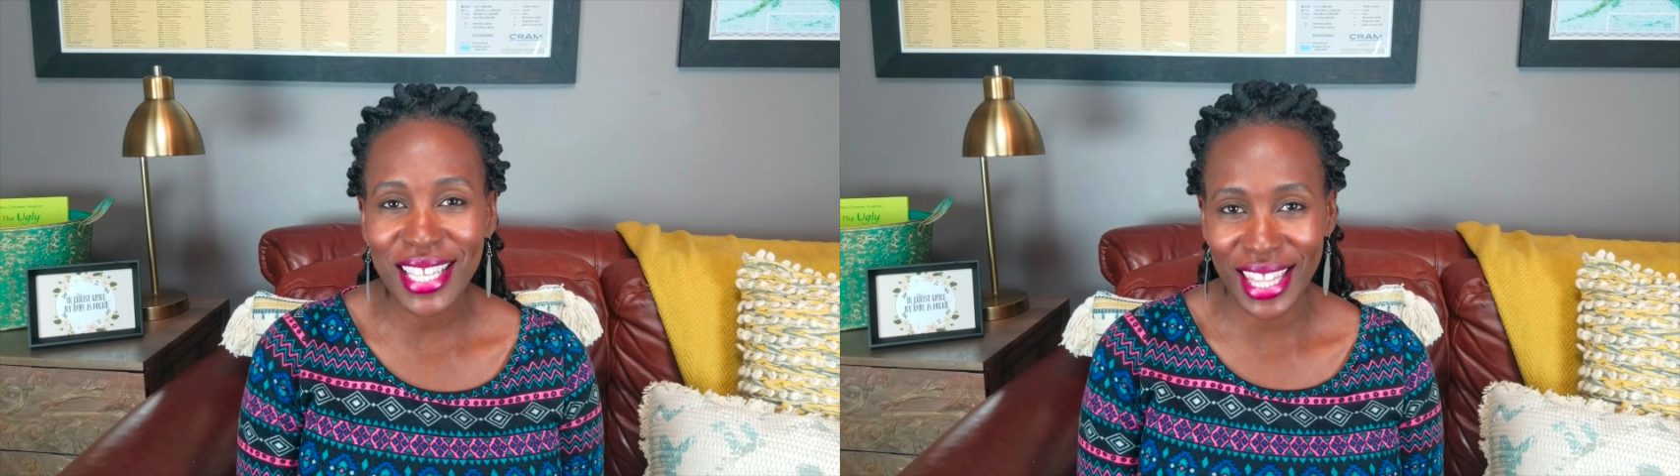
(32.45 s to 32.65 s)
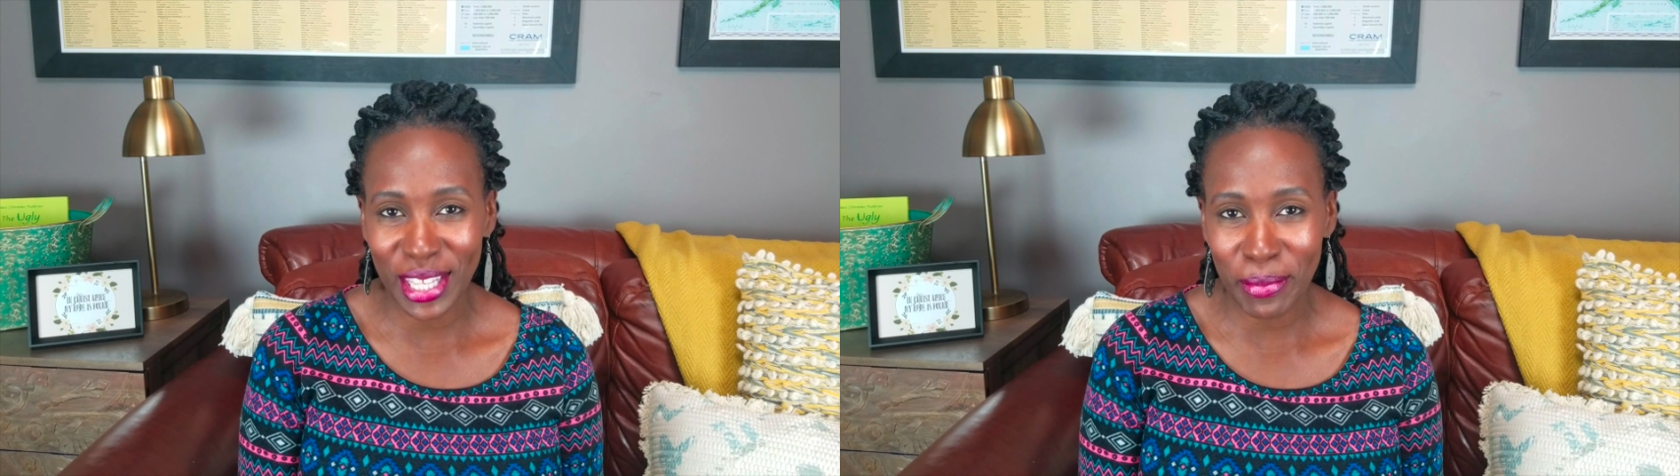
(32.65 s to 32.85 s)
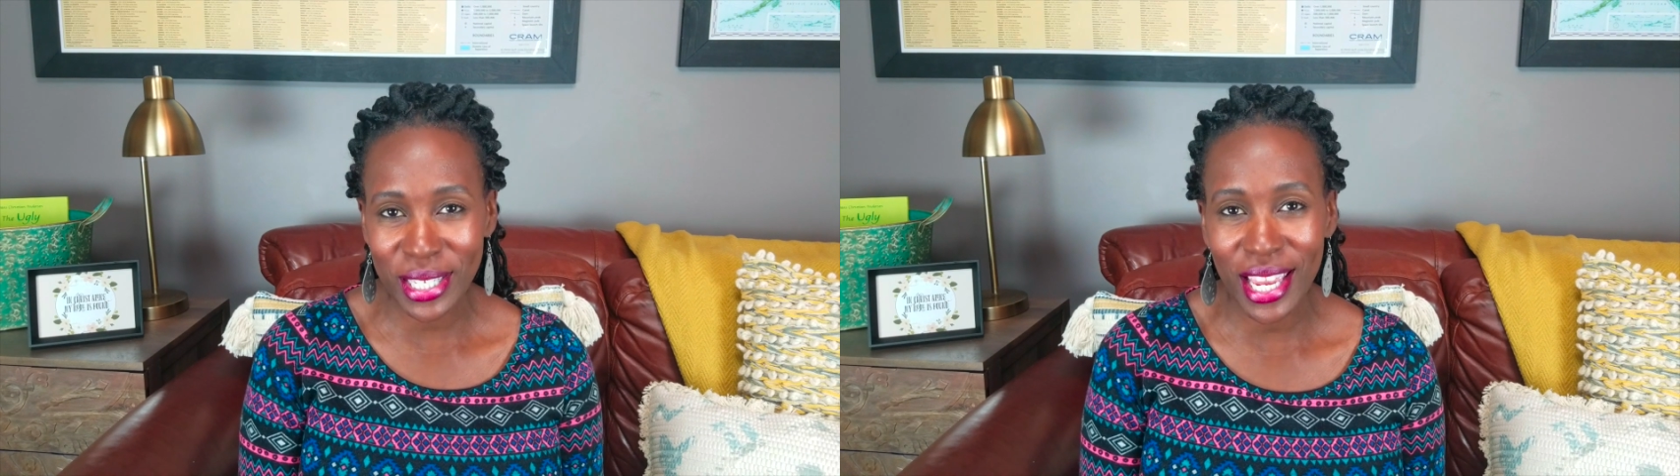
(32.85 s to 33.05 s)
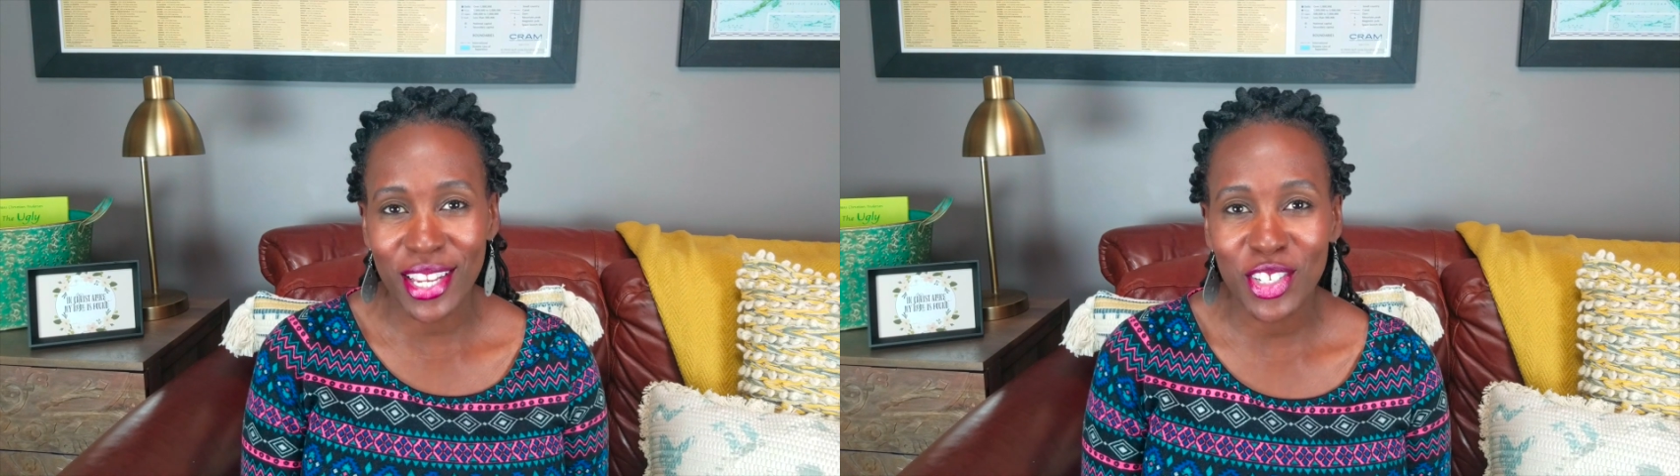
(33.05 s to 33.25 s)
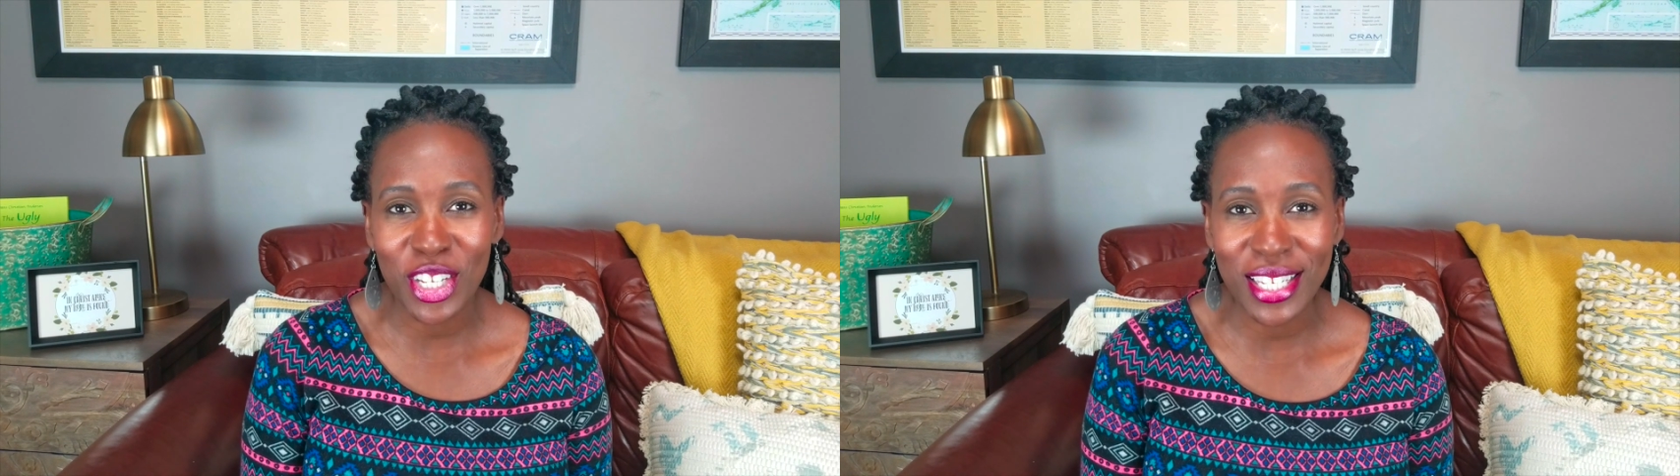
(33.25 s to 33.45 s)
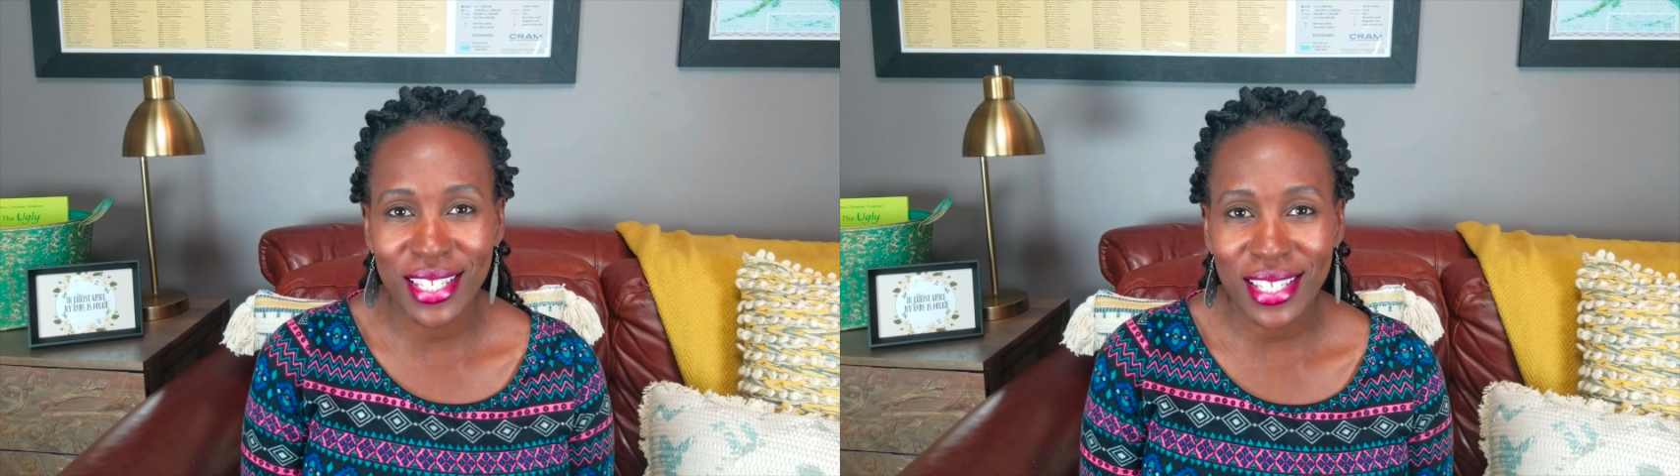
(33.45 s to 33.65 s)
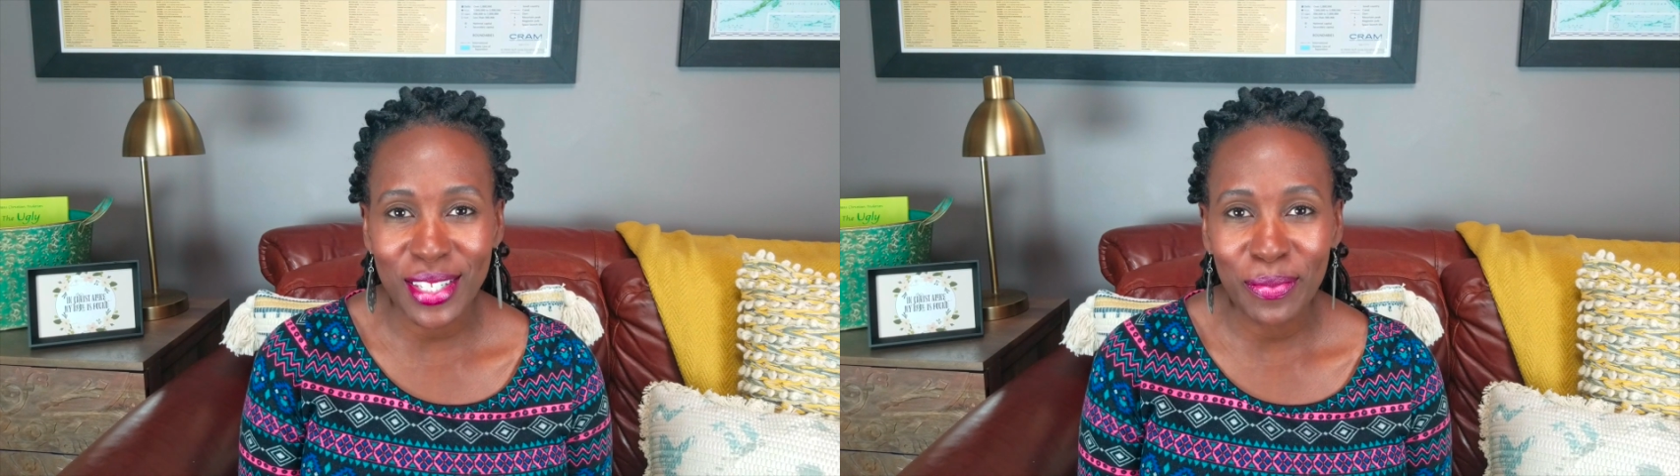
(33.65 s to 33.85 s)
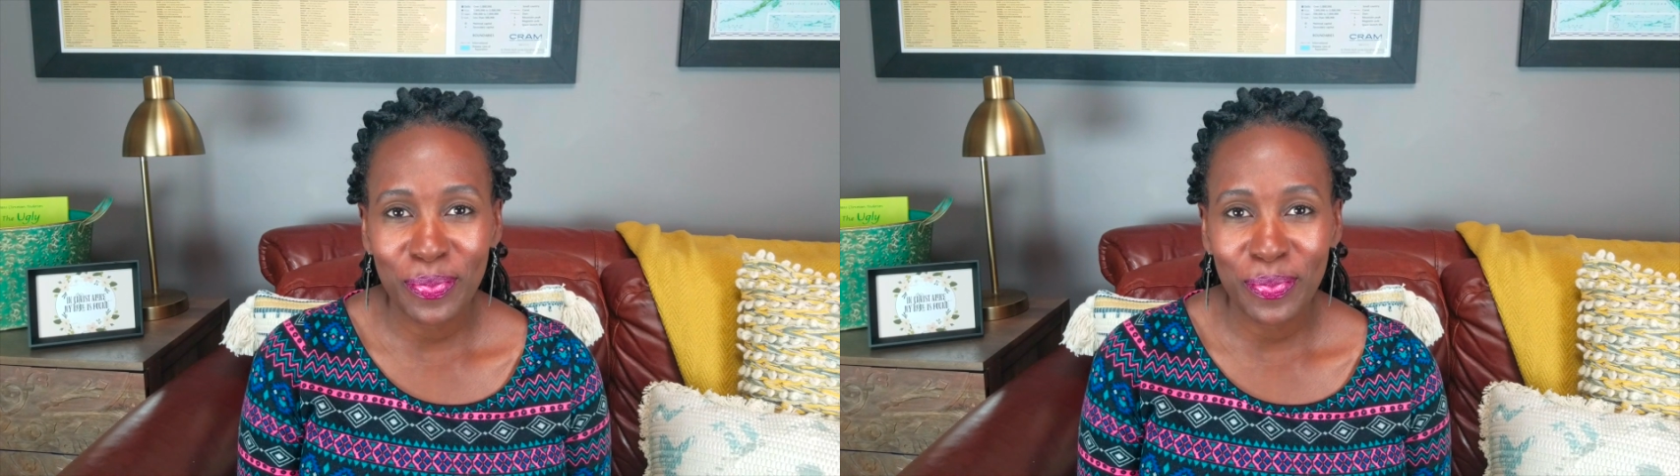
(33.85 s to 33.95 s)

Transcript: and limitations.